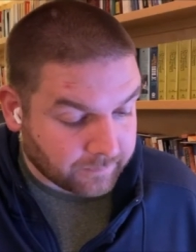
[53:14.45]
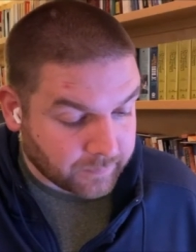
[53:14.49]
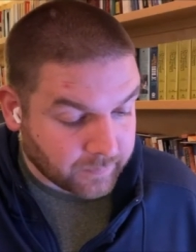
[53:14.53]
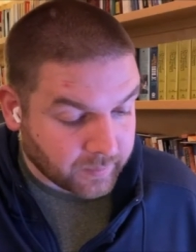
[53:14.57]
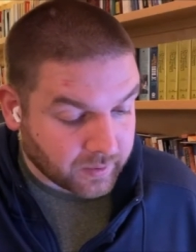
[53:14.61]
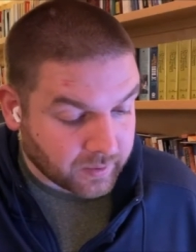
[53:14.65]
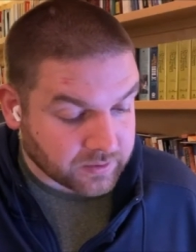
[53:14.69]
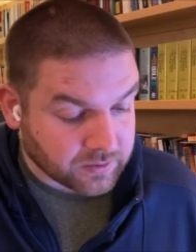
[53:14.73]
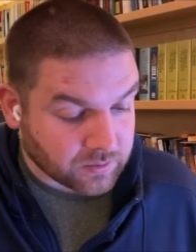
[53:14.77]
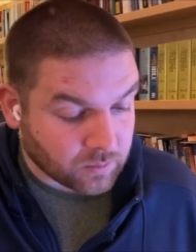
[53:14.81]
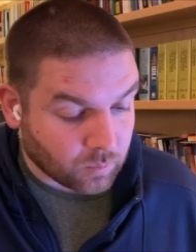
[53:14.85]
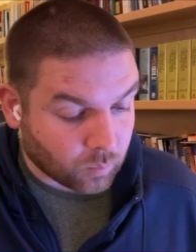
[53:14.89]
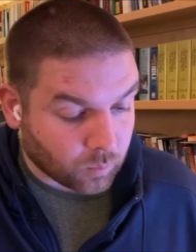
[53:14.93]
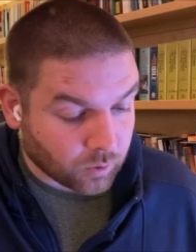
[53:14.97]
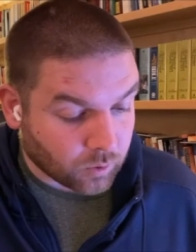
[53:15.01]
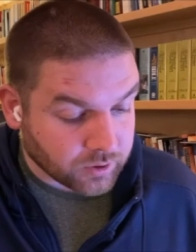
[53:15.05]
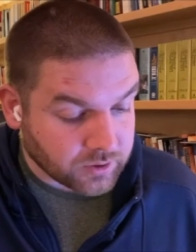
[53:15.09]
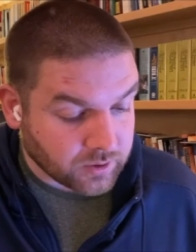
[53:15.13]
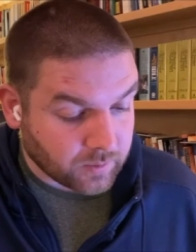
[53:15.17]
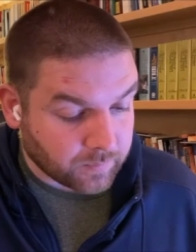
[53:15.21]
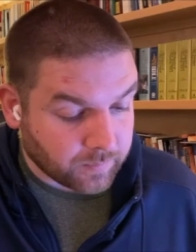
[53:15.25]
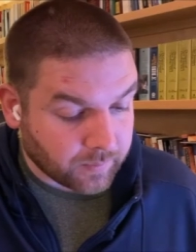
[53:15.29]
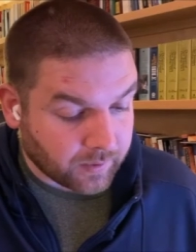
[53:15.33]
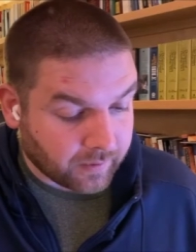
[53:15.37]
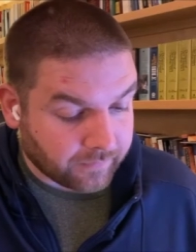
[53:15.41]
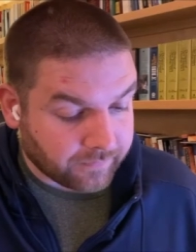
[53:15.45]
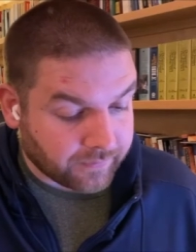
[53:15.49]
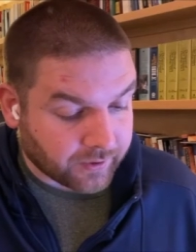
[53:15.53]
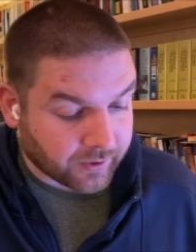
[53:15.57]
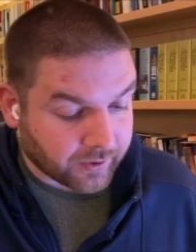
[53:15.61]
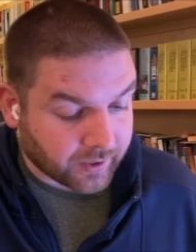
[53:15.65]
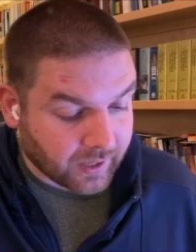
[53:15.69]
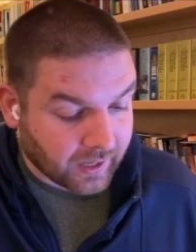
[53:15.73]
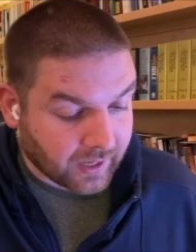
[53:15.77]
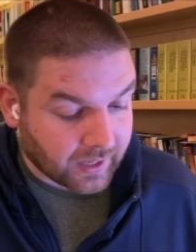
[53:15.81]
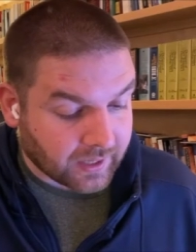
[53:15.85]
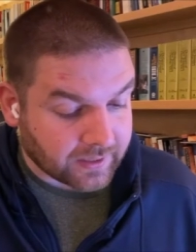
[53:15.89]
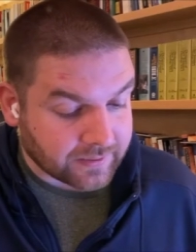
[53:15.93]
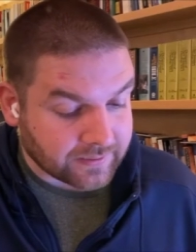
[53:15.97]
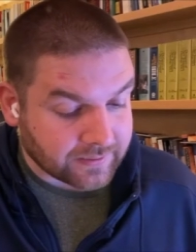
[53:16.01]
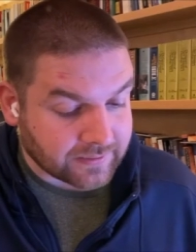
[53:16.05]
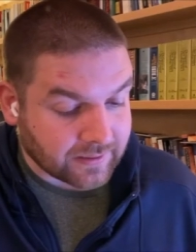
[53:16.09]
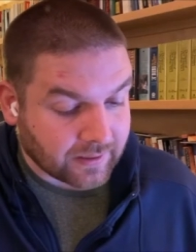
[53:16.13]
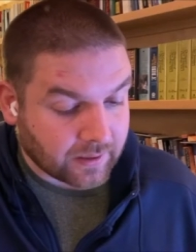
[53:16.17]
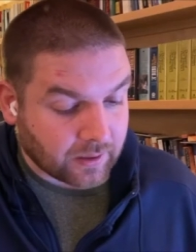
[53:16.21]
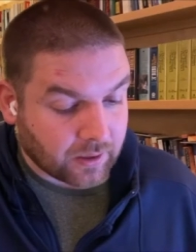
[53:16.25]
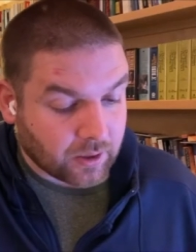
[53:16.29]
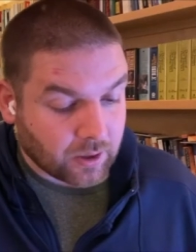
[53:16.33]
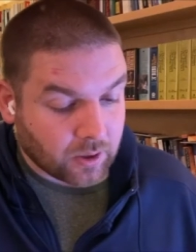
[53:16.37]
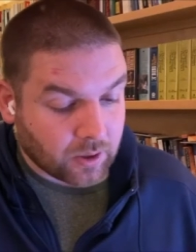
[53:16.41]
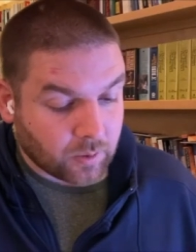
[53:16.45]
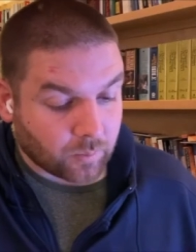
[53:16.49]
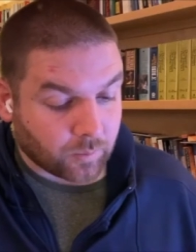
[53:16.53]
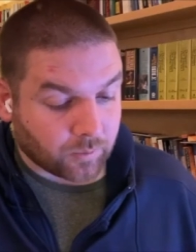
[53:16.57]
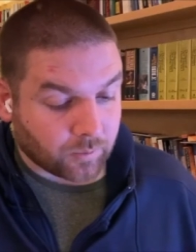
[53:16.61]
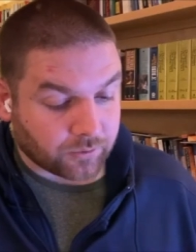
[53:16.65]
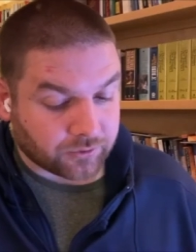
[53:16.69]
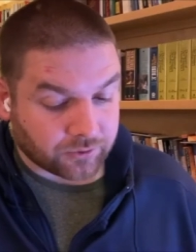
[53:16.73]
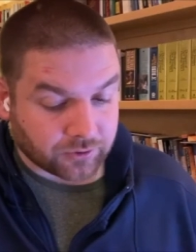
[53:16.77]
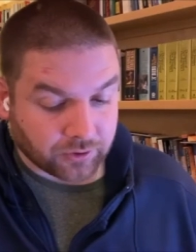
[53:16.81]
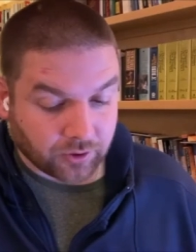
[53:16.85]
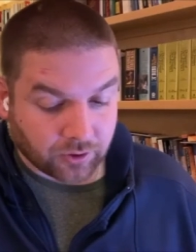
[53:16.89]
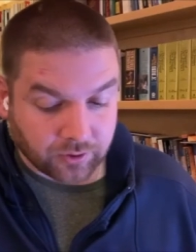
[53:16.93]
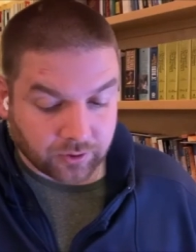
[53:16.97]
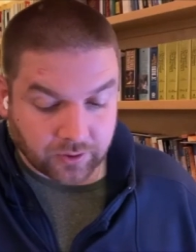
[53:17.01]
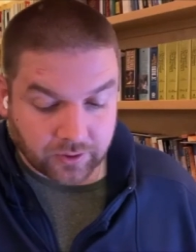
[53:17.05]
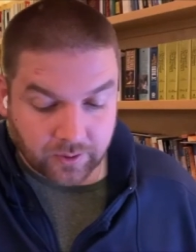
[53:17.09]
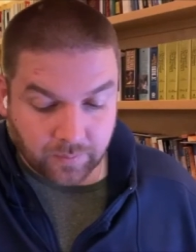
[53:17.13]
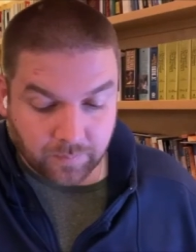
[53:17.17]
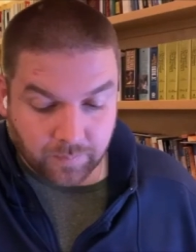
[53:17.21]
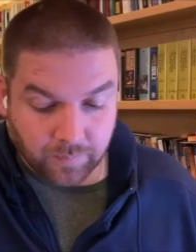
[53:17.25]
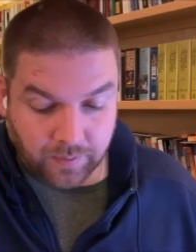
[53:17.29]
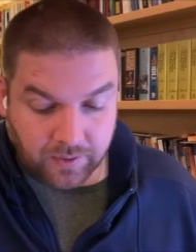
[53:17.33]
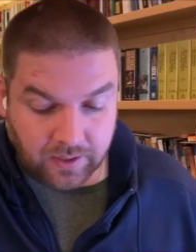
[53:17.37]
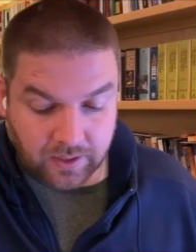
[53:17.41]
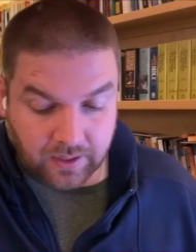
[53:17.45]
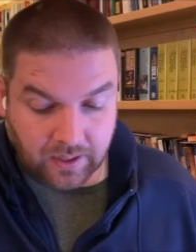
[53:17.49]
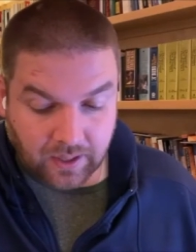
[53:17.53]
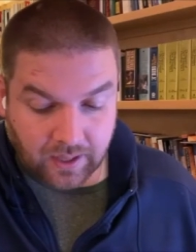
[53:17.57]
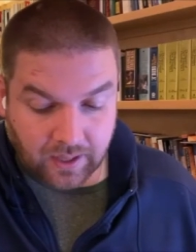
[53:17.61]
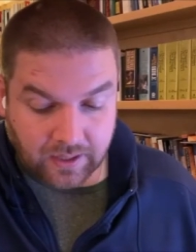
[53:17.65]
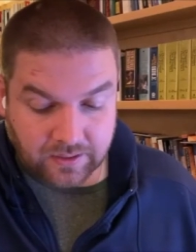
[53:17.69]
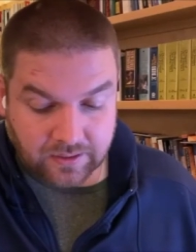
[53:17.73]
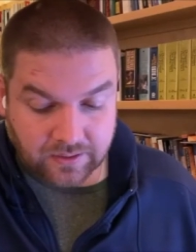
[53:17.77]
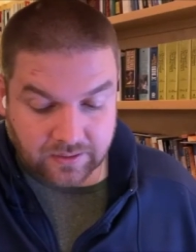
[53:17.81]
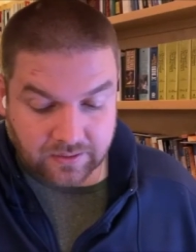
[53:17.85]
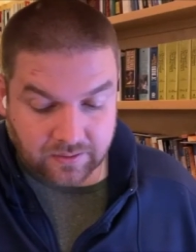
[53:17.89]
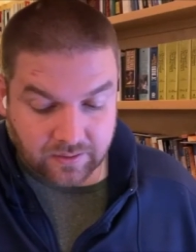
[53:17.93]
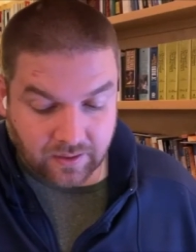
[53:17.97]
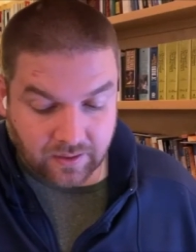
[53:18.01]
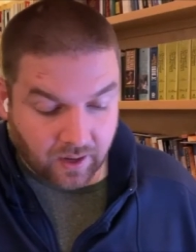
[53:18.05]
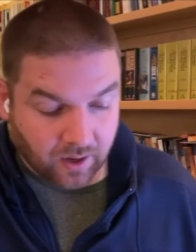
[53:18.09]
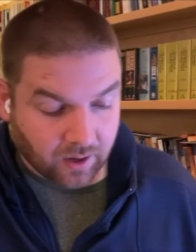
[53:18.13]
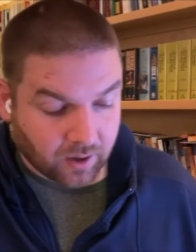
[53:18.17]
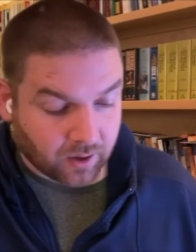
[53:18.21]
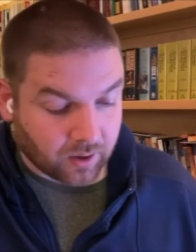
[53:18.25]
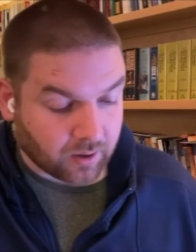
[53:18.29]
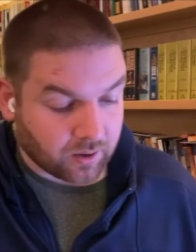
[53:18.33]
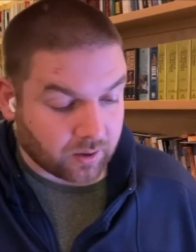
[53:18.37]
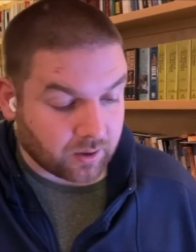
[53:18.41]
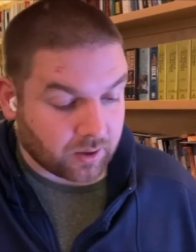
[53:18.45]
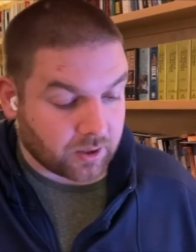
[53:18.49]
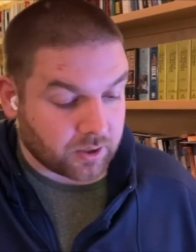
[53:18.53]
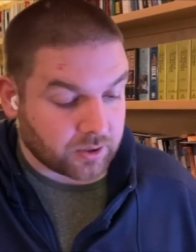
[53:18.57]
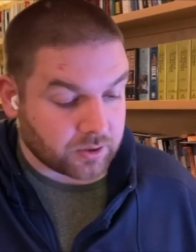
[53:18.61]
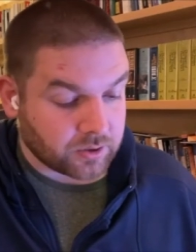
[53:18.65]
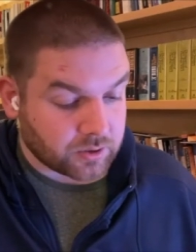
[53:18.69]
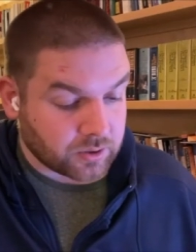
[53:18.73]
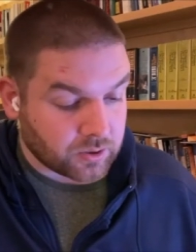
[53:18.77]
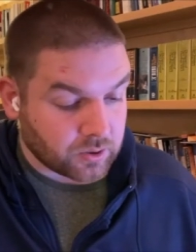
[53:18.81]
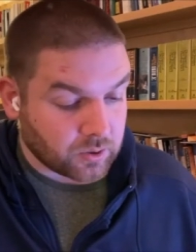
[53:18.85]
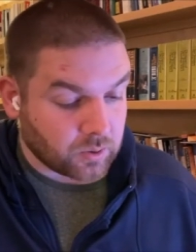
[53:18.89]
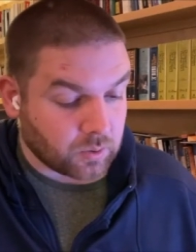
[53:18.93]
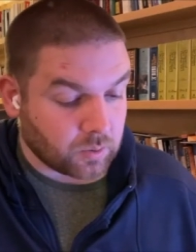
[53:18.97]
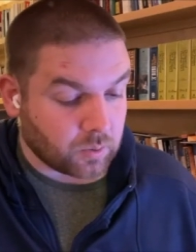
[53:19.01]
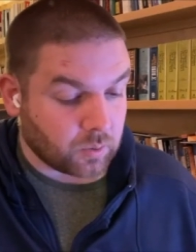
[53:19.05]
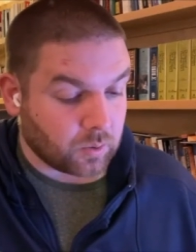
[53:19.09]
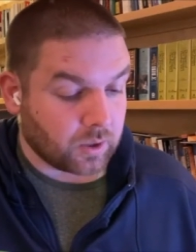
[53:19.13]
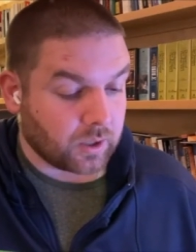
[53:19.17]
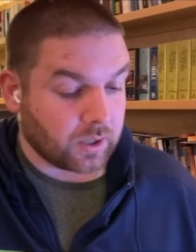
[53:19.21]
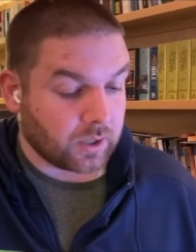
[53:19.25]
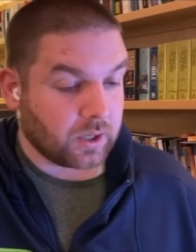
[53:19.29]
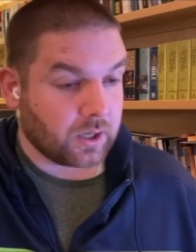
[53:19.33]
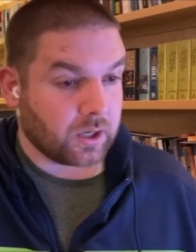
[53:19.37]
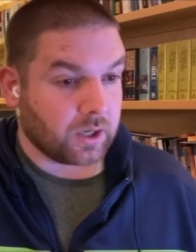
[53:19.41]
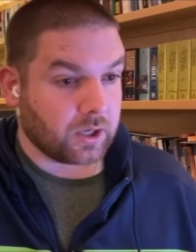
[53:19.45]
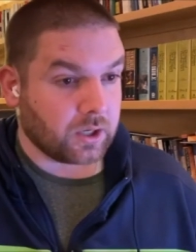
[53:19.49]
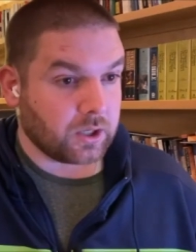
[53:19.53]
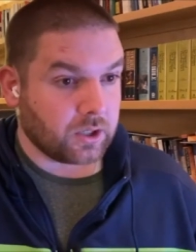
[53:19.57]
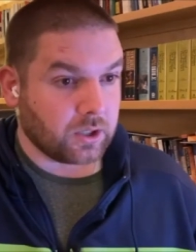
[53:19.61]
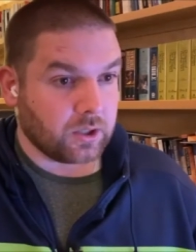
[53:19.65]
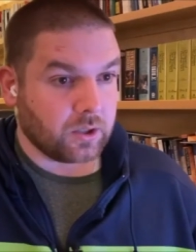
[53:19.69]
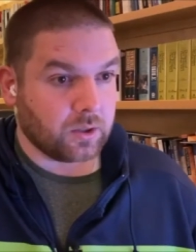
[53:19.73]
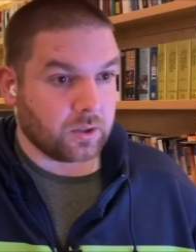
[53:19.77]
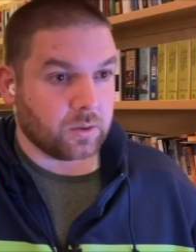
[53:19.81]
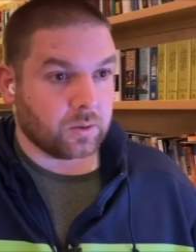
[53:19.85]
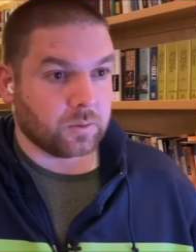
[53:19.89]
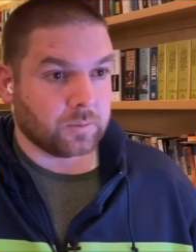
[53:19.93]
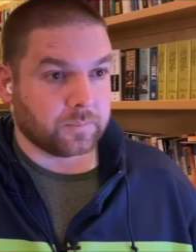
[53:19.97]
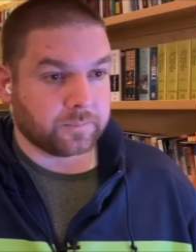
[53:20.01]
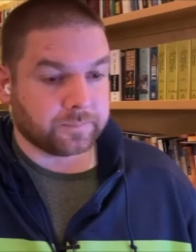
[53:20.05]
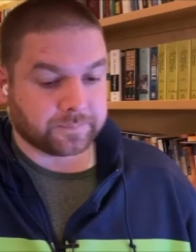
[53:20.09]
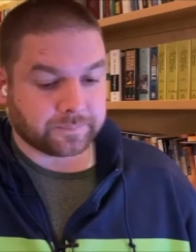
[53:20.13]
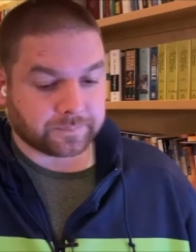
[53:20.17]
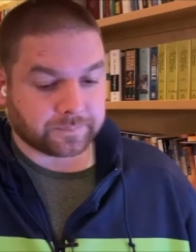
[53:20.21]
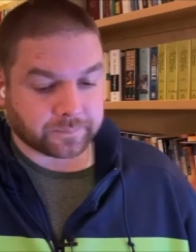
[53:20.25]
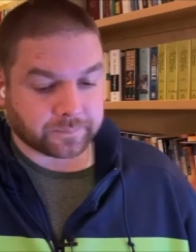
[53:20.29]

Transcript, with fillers: because the worship of their gods will certainly be a snare to you.